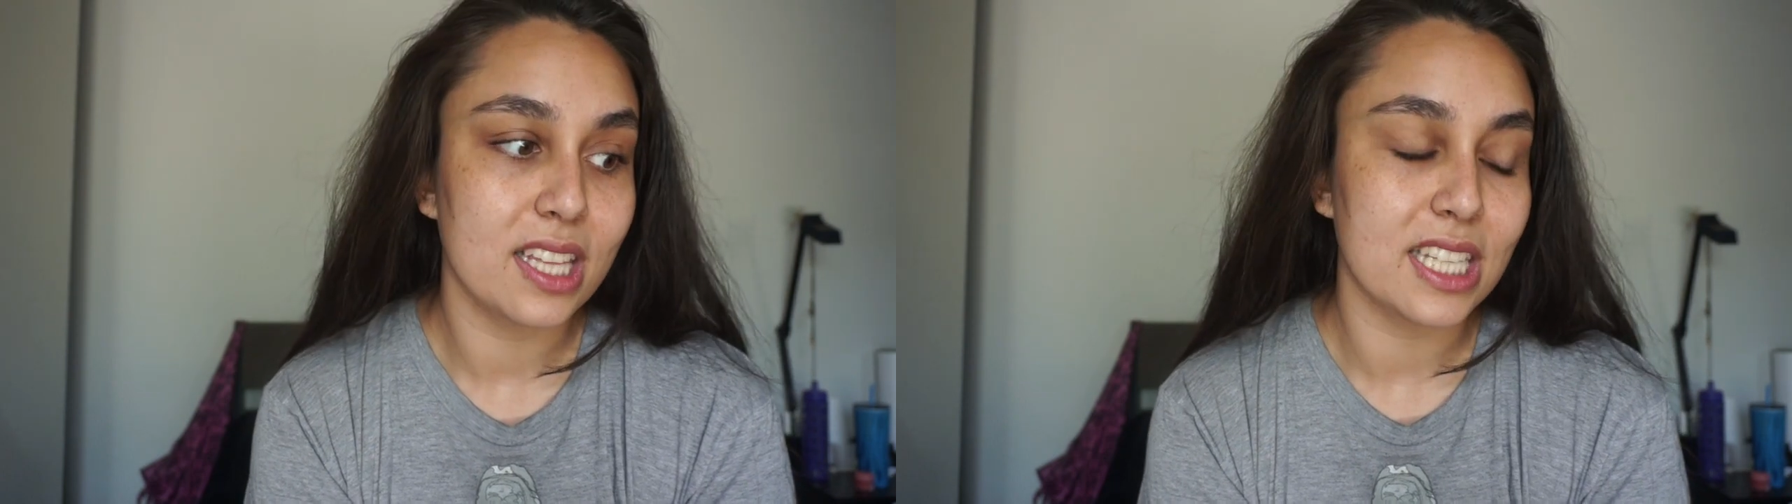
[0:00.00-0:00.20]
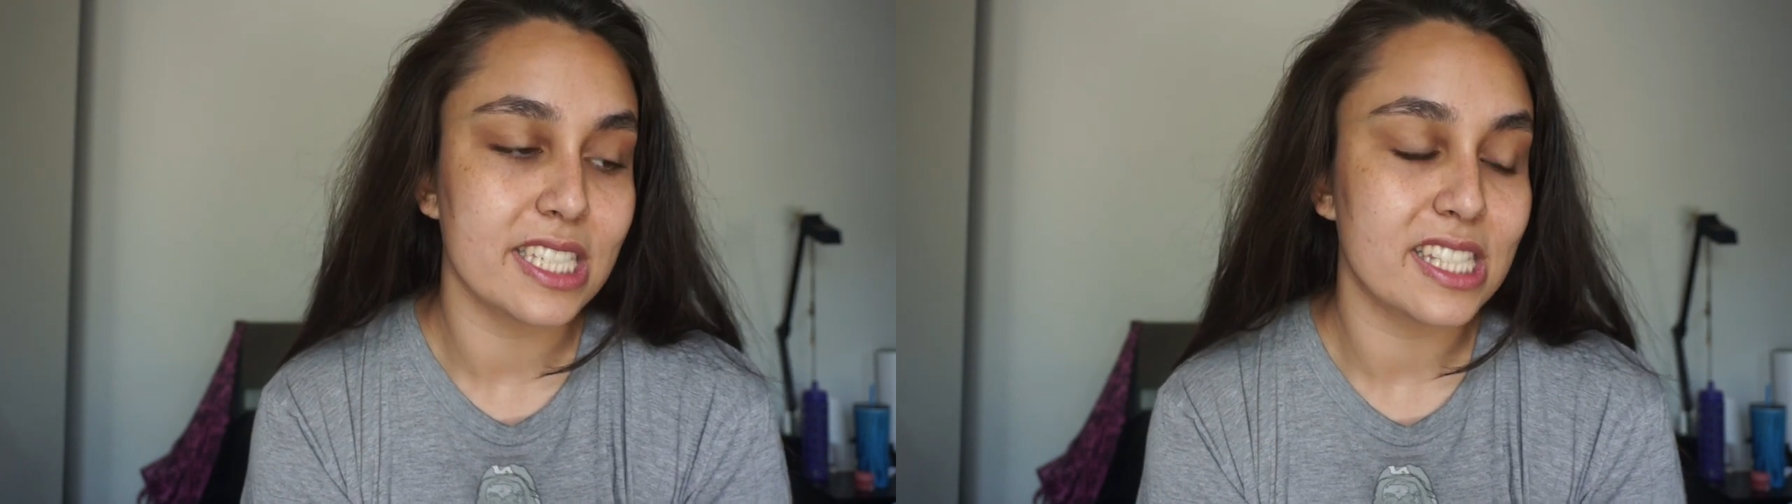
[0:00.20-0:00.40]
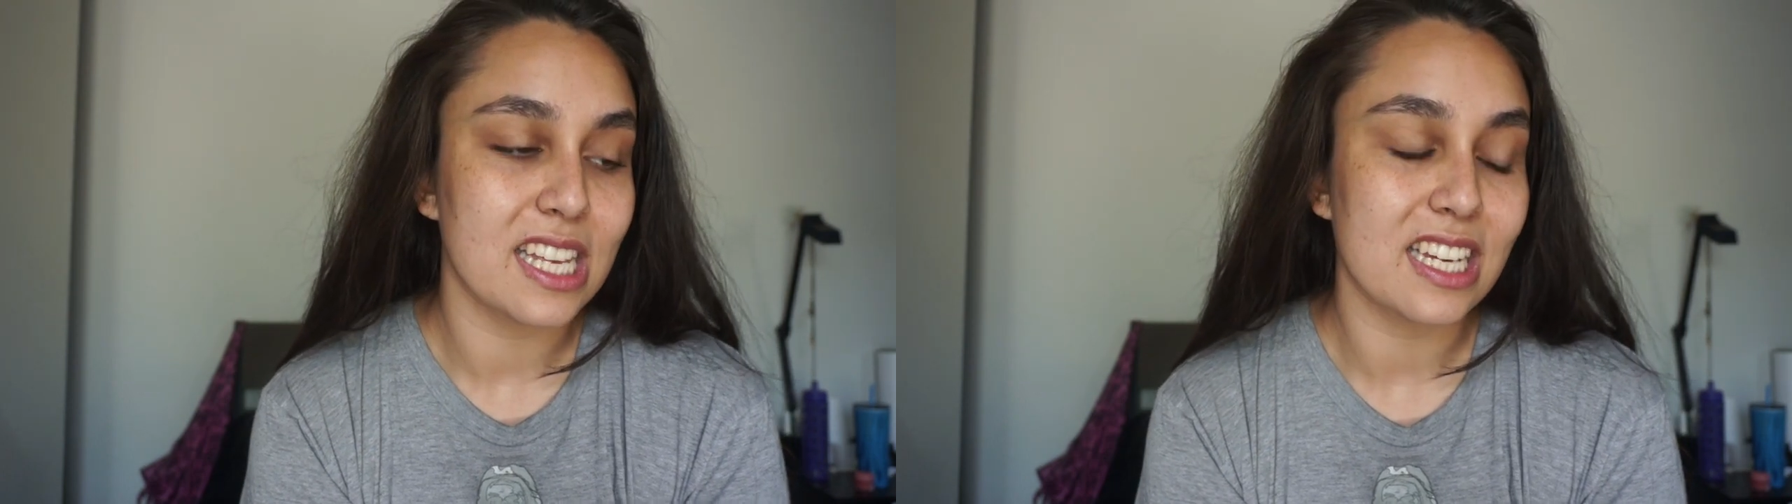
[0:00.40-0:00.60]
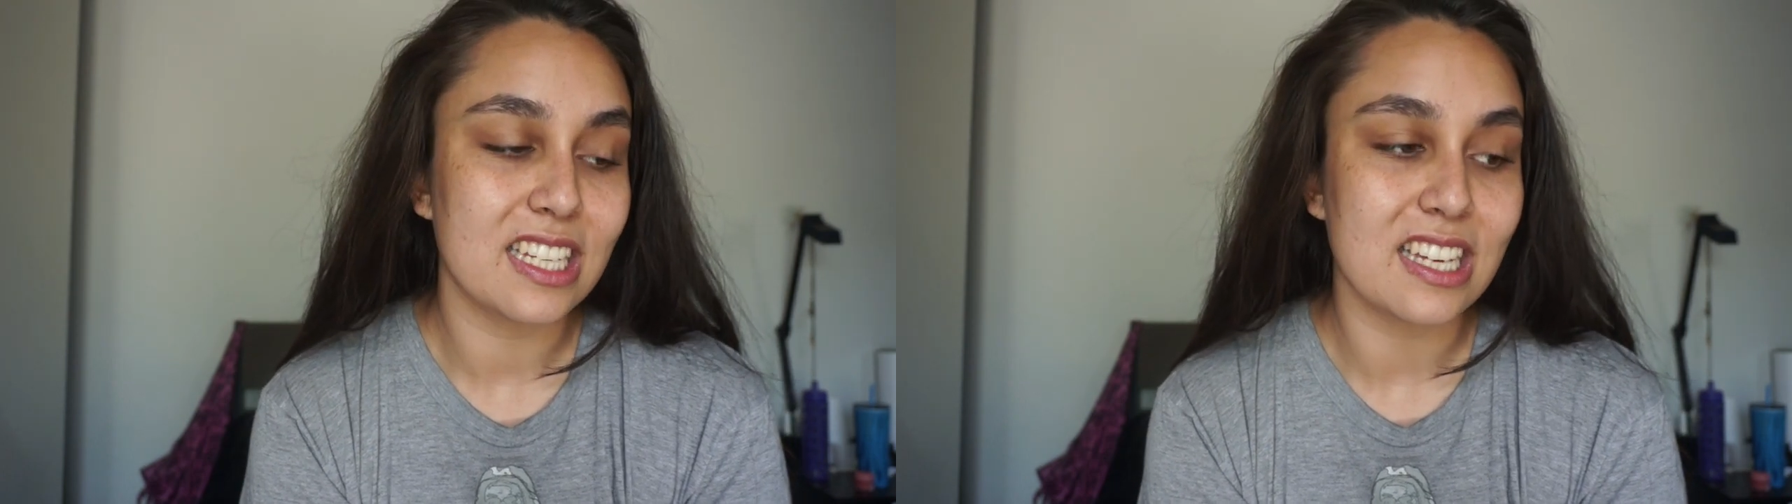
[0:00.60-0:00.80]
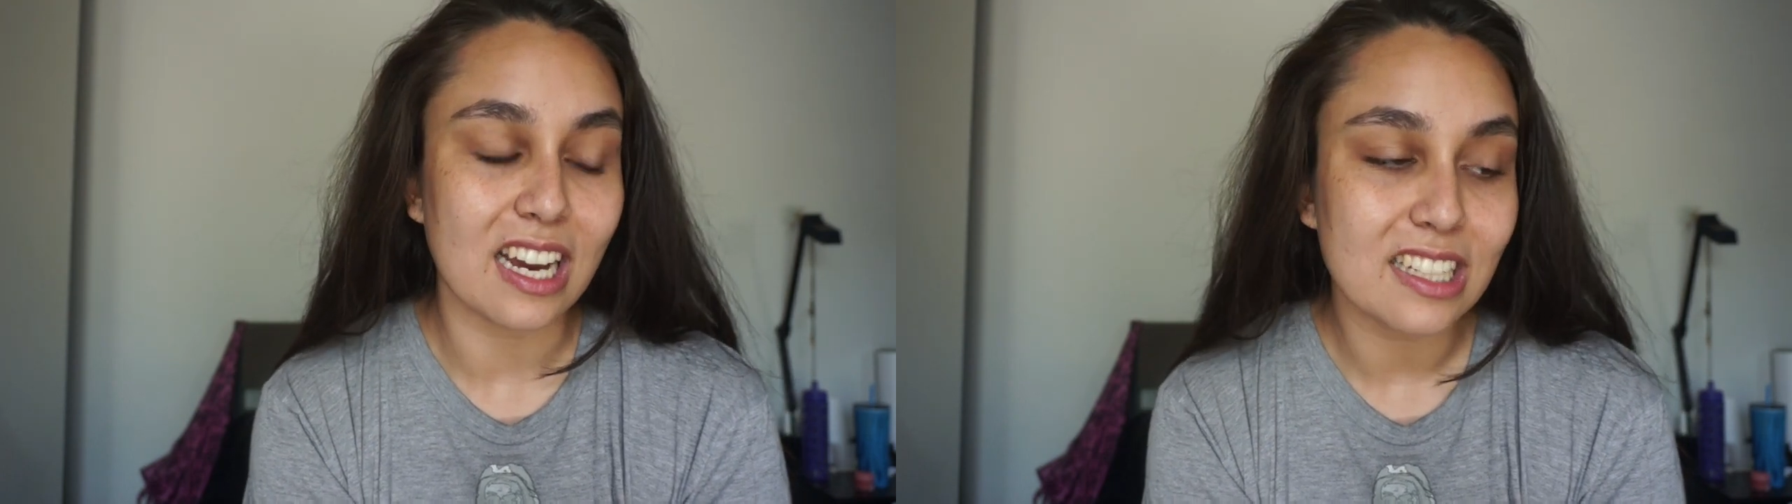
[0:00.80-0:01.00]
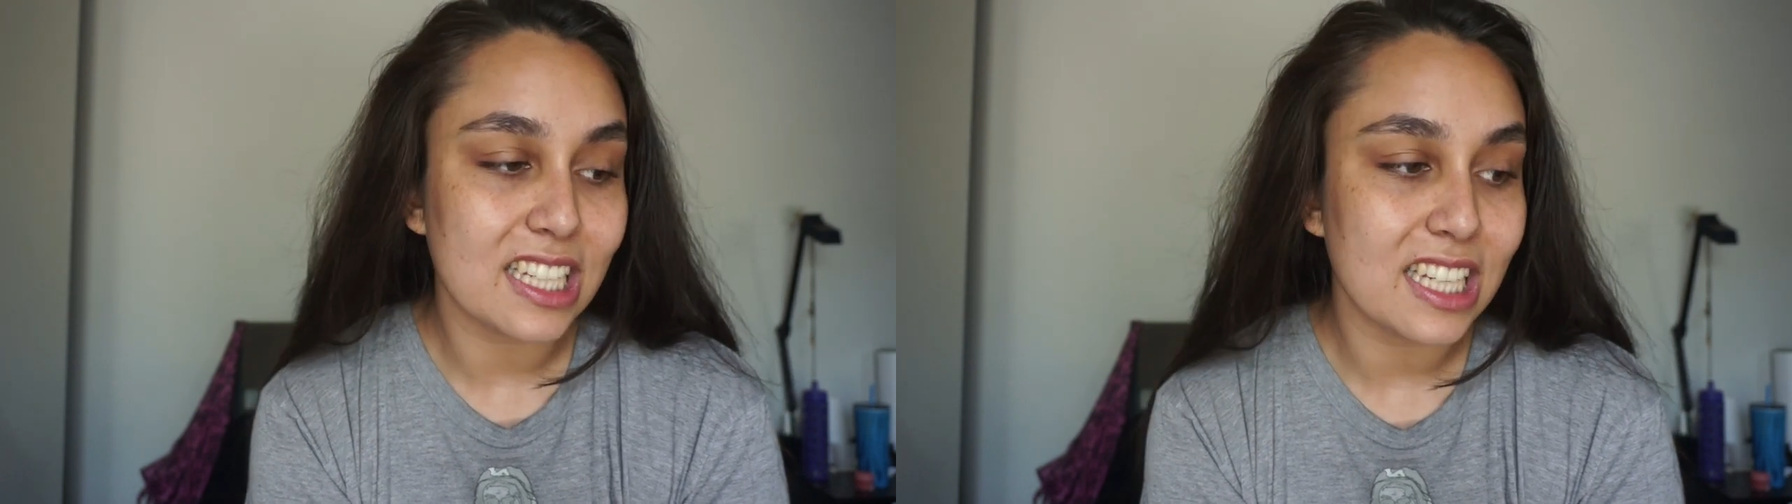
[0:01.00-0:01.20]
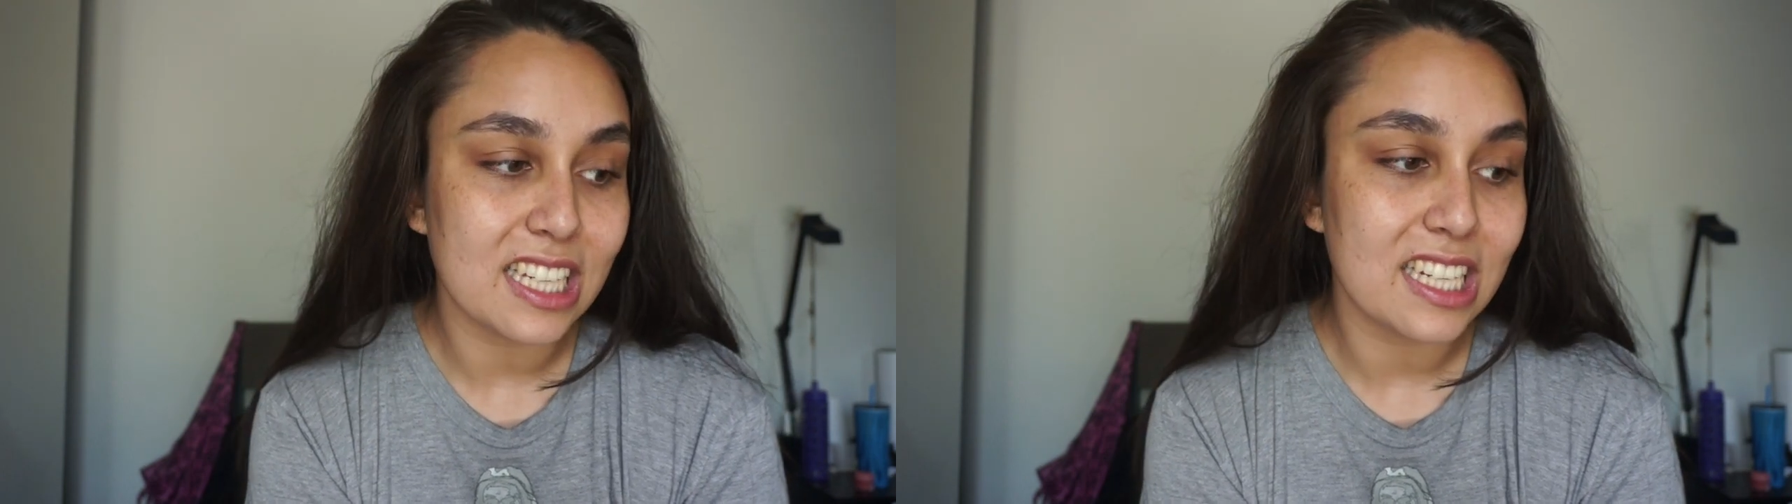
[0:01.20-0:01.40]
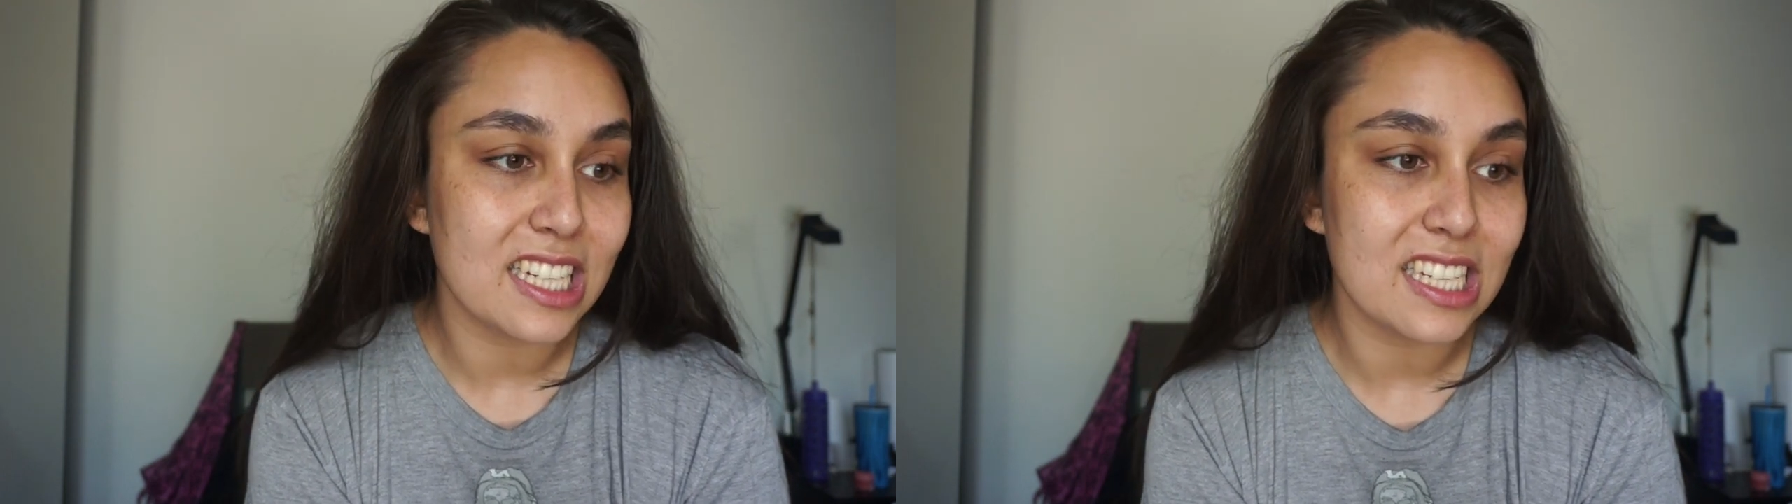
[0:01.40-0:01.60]
this
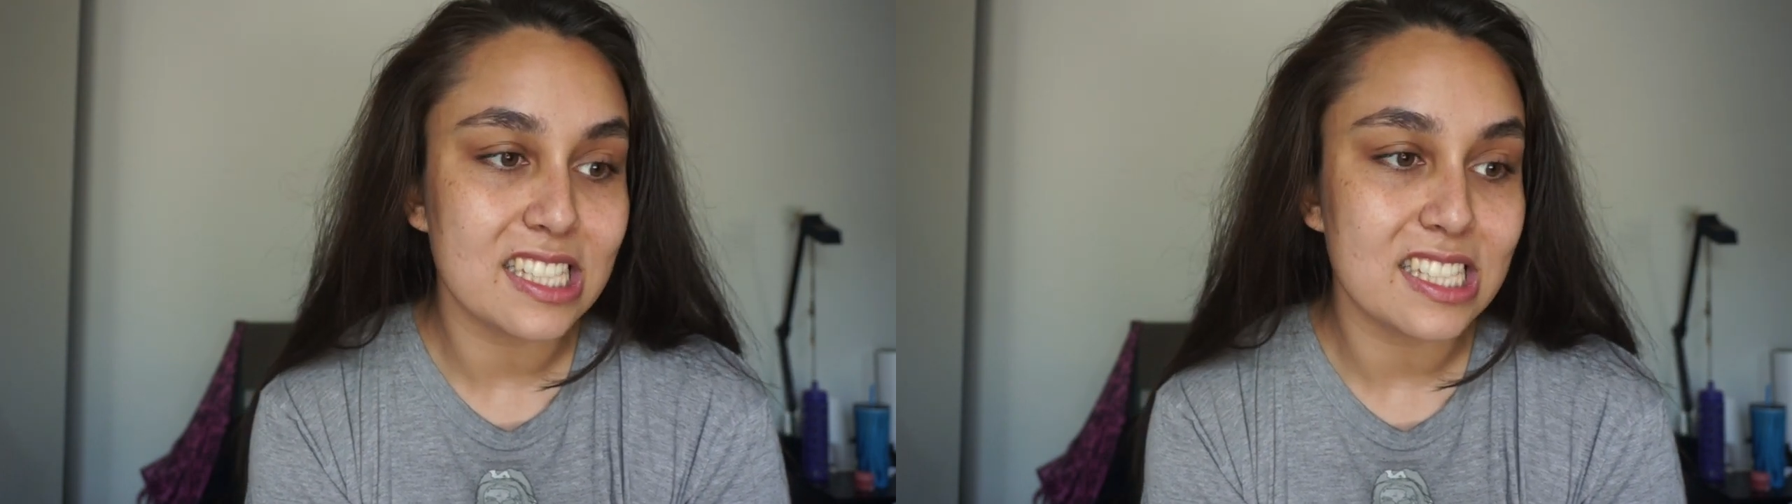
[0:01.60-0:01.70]
gunky,